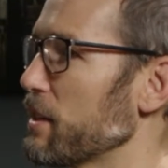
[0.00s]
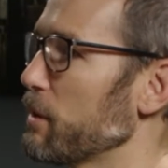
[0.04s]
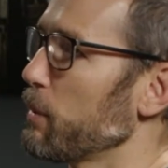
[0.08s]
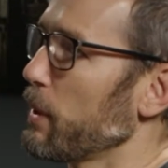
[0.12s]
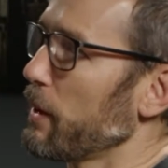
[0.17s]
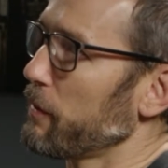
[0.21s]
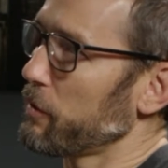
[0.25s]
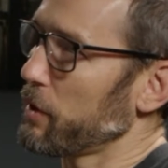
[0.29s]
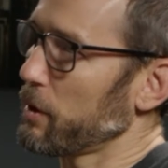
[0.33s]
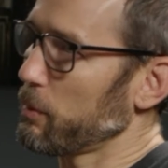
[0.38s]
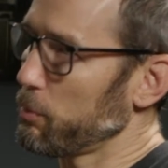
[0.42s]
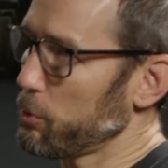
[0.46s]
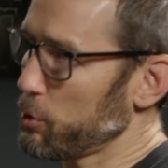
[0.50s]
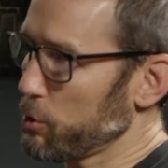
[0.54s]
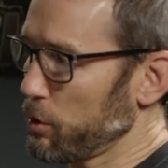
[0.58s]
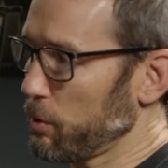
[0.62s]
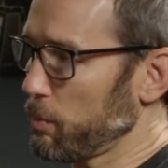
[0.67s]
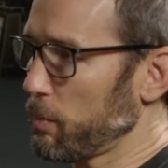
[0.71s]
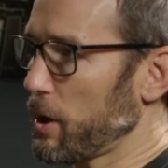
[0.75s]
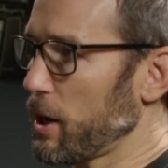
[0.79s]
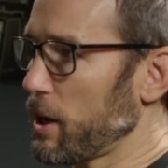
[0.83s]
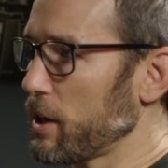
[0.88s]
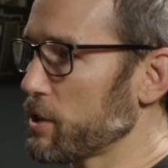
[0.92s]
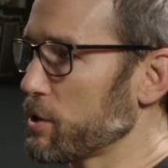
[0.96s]
then we have to sort
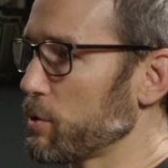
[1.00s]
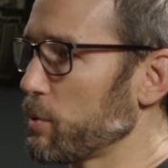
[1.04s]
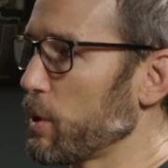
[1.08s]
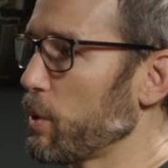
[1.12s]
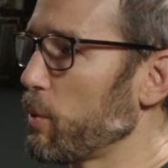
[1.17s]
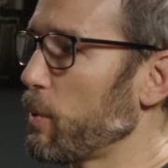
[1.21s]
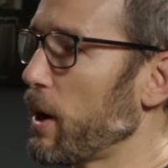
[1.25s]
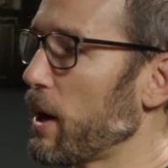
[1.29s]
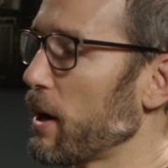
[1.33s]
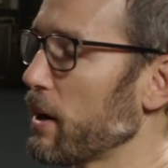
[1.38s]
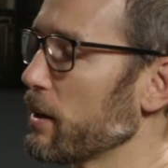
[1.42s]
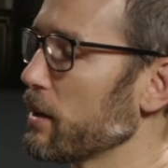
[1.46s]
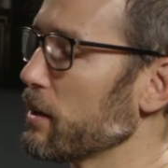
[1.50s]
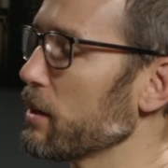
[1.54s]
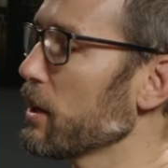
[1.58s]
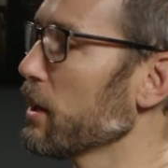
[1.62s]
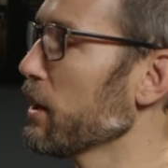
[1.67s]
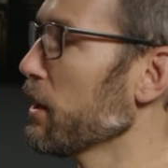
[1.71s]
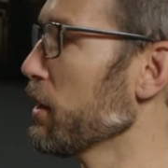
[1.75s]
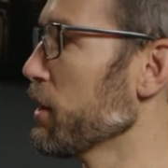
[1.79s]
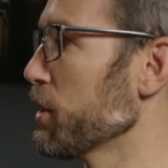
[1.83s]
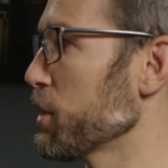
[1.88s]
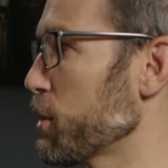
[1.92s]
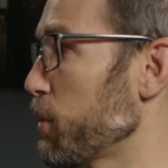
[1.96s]
of pause and rewind.
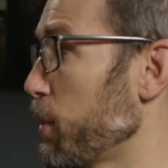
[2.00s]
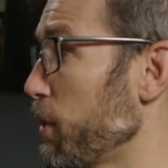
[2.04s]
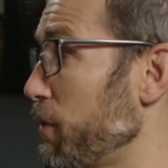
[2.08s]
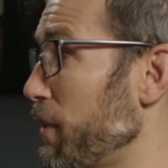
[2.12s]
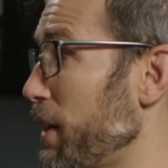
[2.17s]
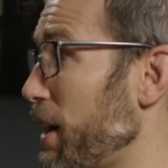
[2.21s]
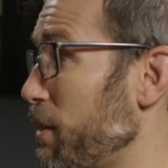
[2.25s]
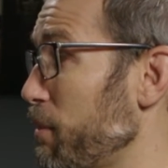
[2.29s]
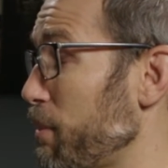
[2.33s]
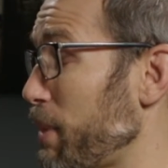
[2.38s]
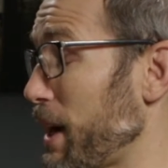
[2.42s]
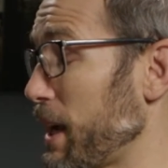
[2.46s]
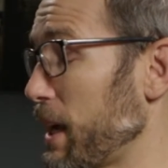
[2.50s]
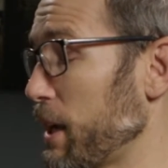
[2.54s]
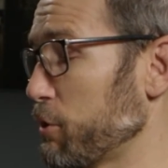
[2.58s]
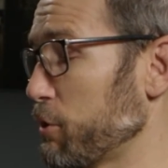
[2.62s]
So we found by